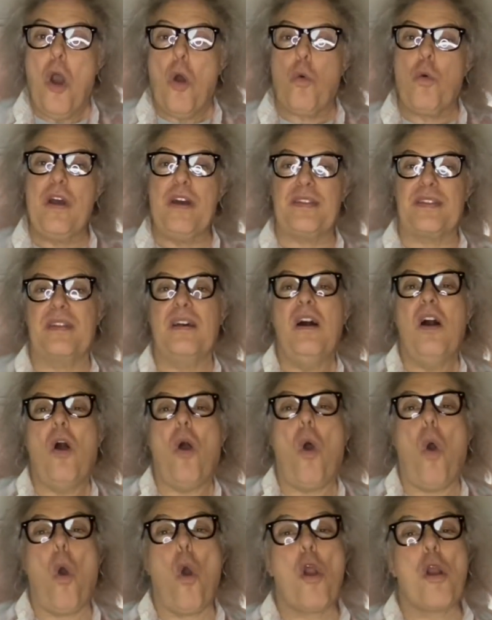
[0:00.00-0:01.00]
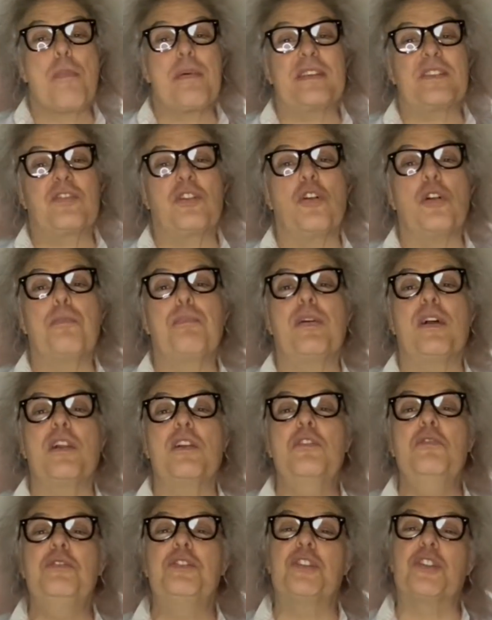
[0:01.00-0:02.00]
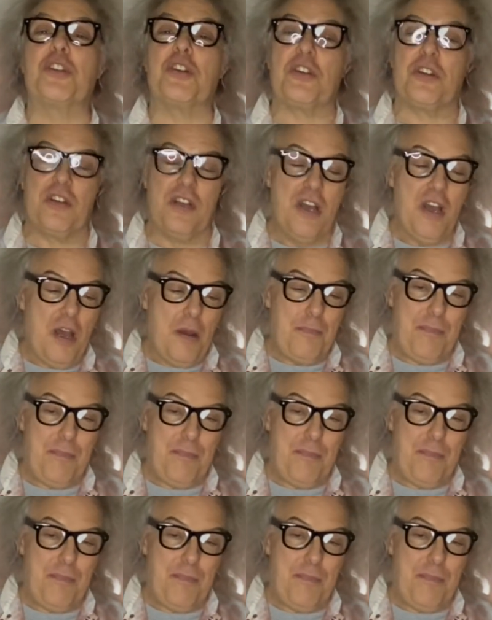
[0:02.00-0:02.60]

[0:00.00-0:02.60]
with orbital pollution,